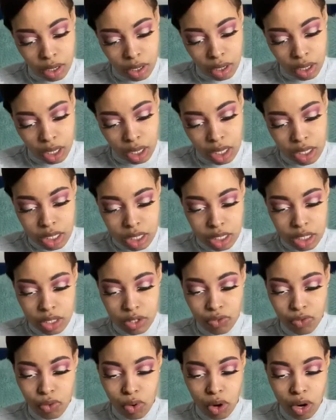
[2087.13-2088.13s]
I guess it says
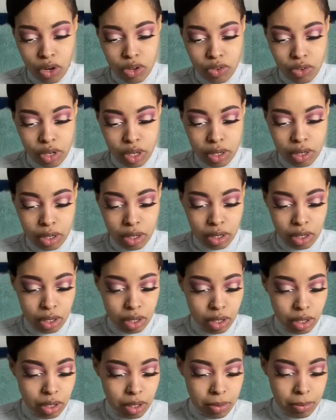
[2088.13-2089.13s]
400.
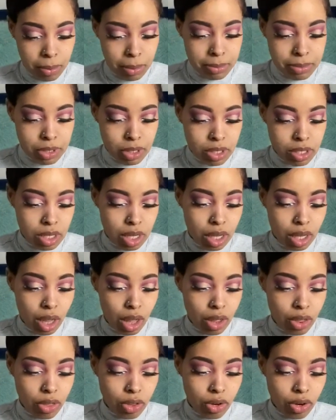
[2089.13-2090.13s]
I'm just gonna take like
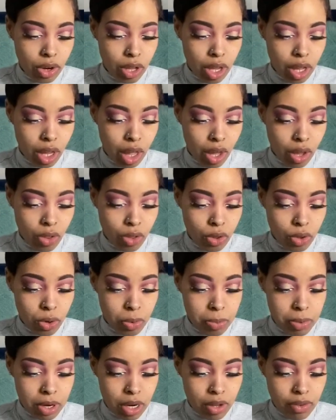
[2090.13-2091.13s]
literally like a little
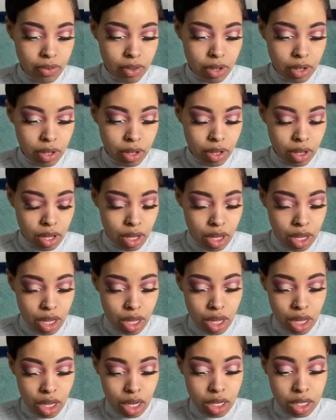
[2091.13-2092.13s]
bit of it,
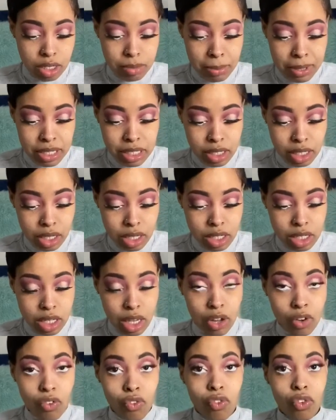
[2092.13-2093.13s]
because my skin is like
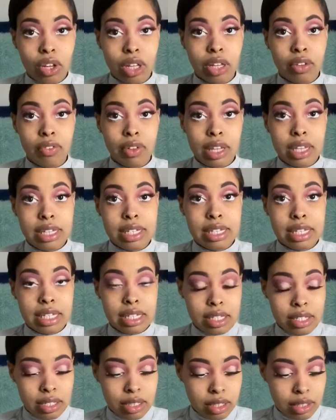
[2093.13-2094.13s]
really, really
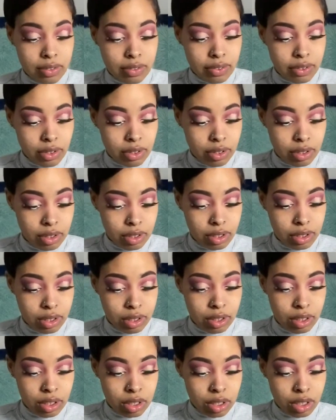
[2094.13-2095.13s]
sensitive.
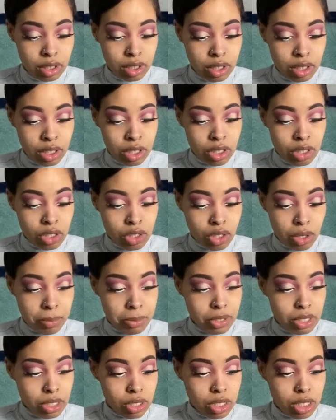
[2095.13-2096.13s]
So I'm
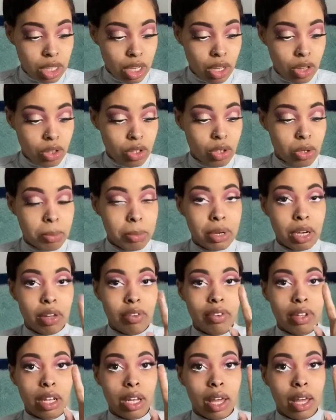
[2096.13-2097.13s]
just gonna take a little bit of
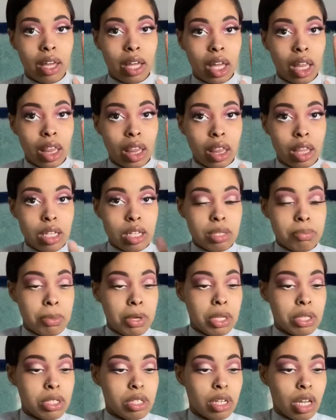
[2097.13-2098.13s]
it, like this
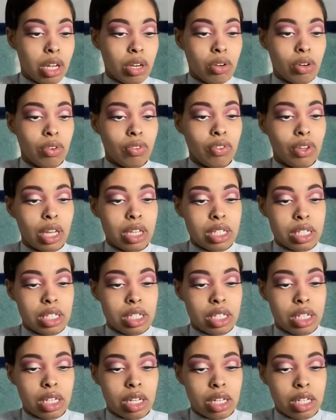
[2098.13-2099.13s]
much. I don't know if you guys can
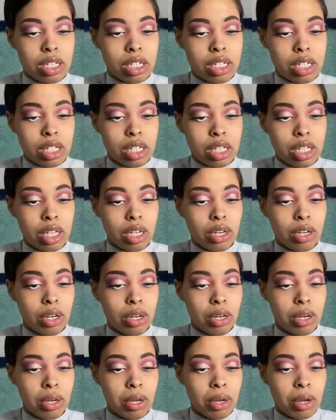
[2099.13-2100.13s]
see it because it's clear,
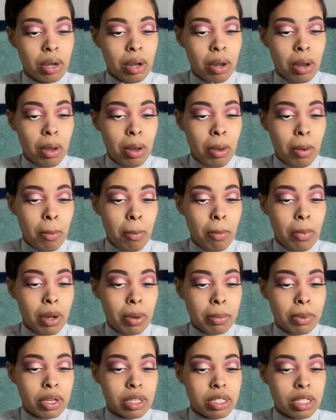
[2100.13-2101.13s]
but I'm
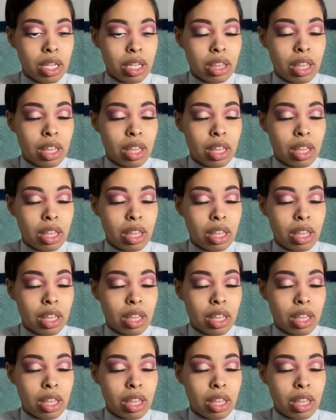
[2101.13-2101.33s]
gonna take